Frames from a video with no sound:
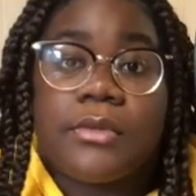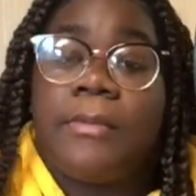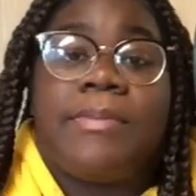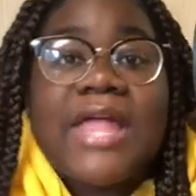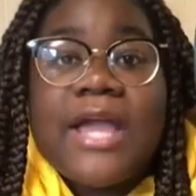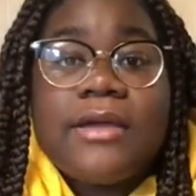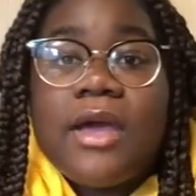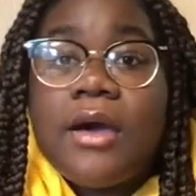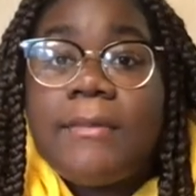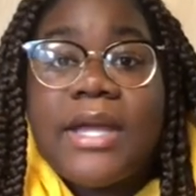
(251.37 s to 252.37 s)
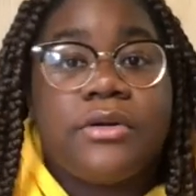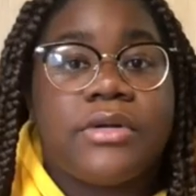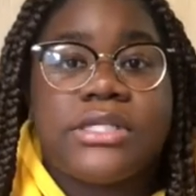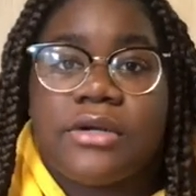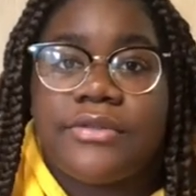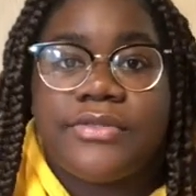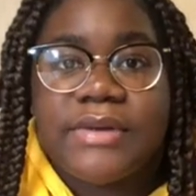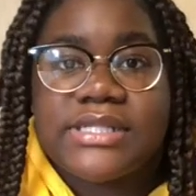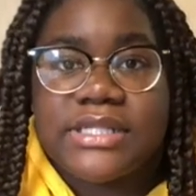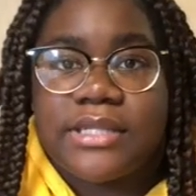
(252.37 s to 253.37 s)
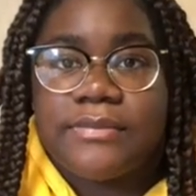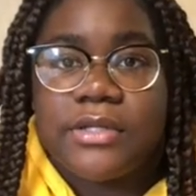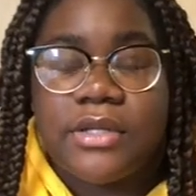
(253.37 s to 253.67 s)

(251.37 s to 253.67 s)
black minorities are a threat to them.